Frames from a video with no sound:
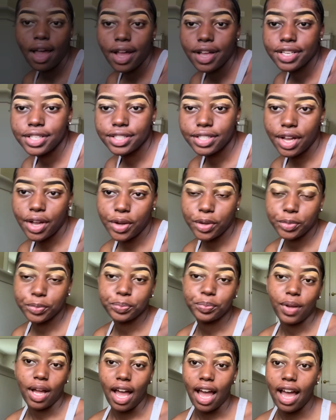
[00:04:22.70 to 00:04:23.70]
So
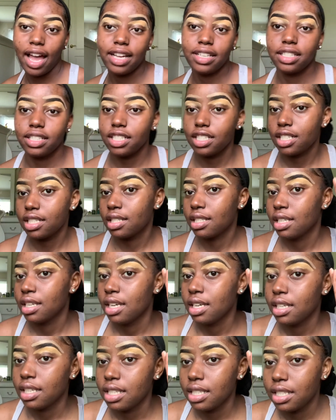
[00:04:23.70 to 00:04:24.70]
I just
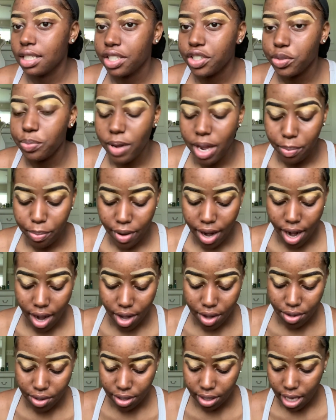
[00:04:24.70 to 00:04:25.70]
concealed my
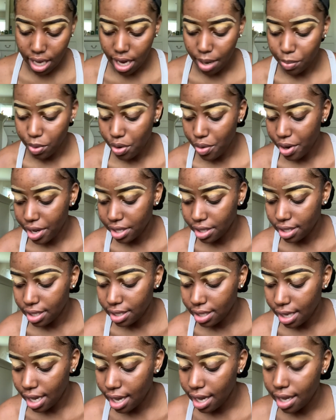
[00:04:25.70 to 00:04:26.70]
brows, and I'm going to
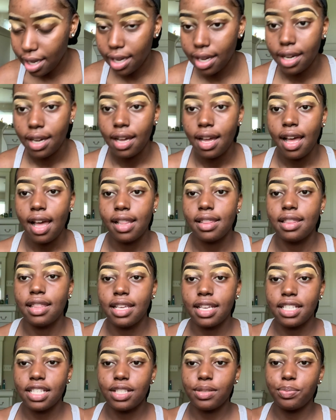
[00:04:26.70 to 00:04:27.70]
take
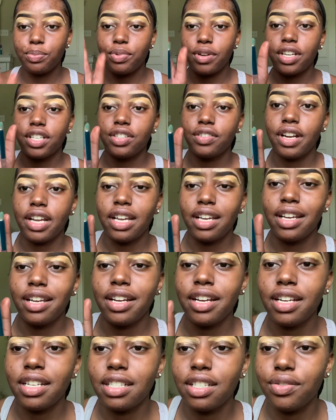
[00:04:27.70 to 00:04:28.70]
this brush right here.
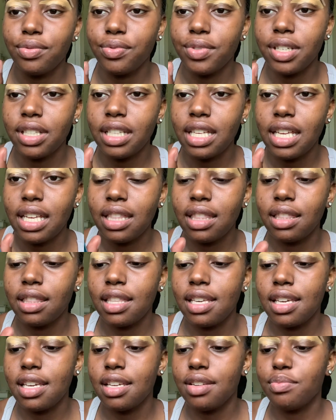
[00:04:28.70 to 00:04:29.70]
It's a really
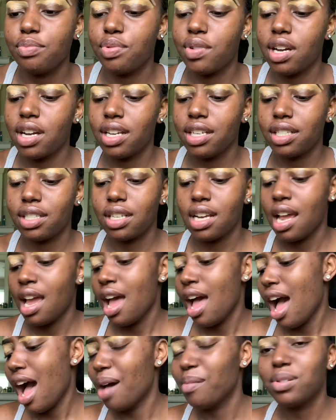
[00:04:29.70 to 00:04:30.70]
thin brush.
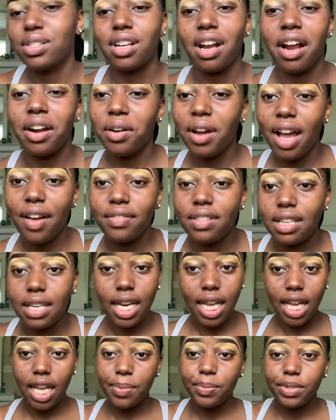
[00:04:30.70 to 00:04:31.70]
I'm sorry, I don't have the
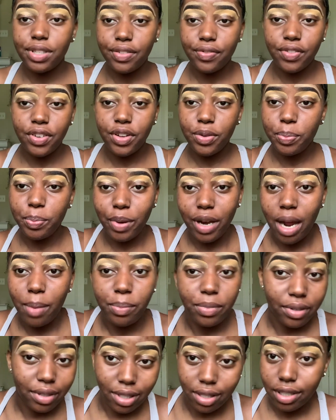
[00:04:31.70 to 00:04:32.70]
names of them, but I'm
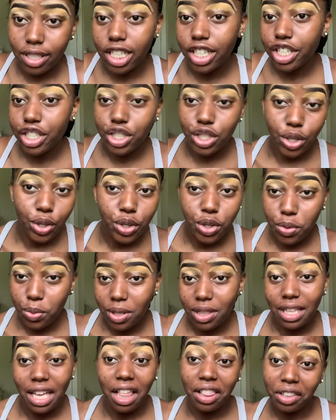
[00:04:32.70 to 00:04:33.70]
just gonna show you what
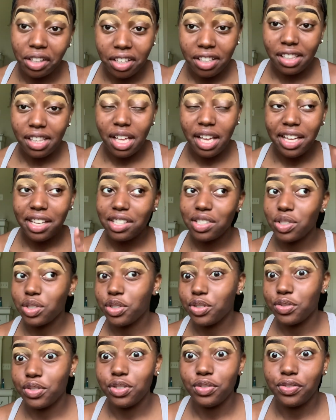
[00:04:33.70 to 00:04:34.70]
they look like. So
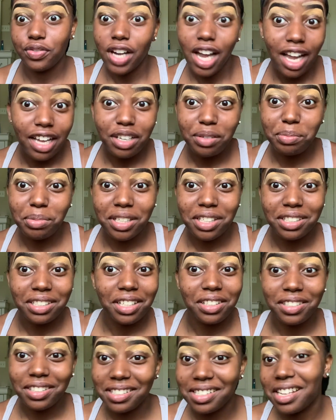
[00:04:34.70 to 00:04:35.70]
if you find a brush that
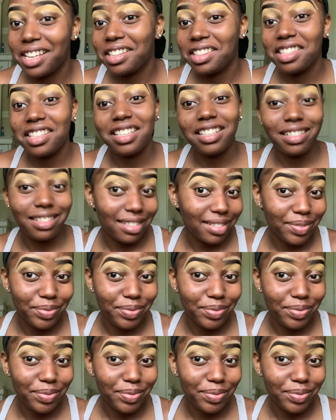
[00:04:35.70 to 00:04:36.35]
looks like this,